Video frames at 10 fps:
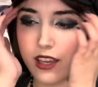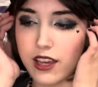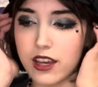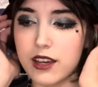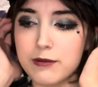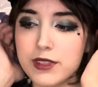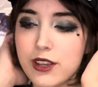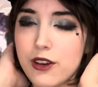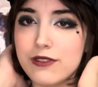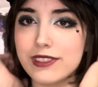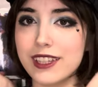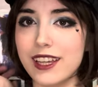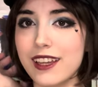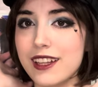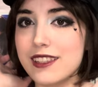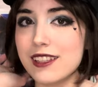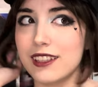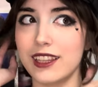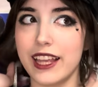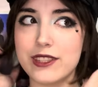Hopefully it's a
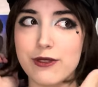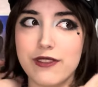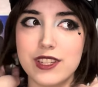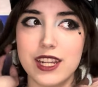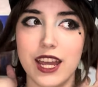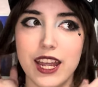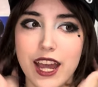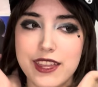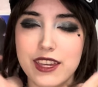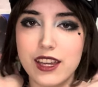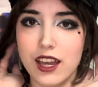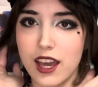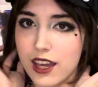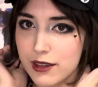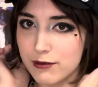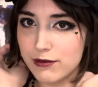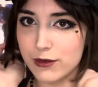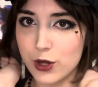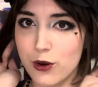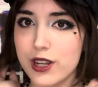little less rough today. I think I'm
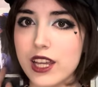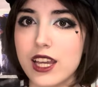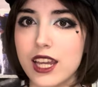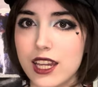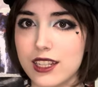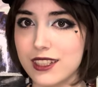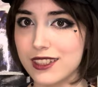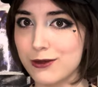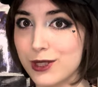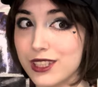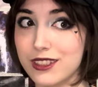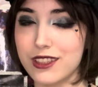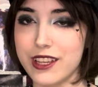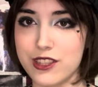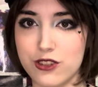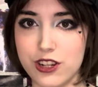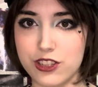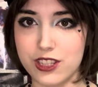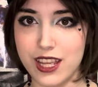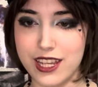recording when the
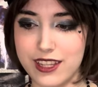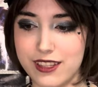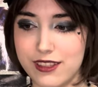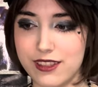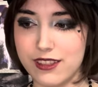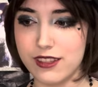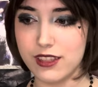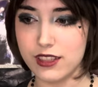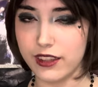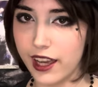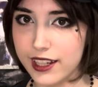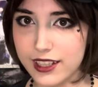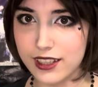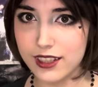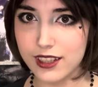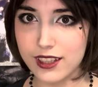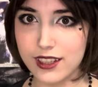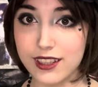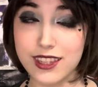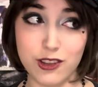construction is done.
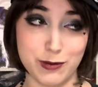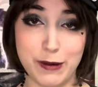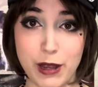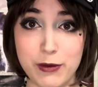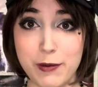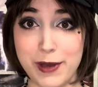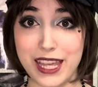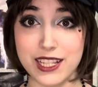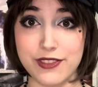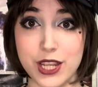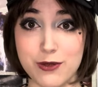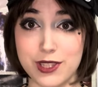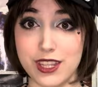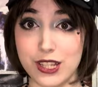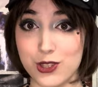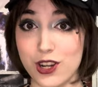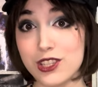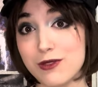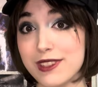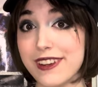That was my problem. My last video was the
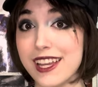construction was very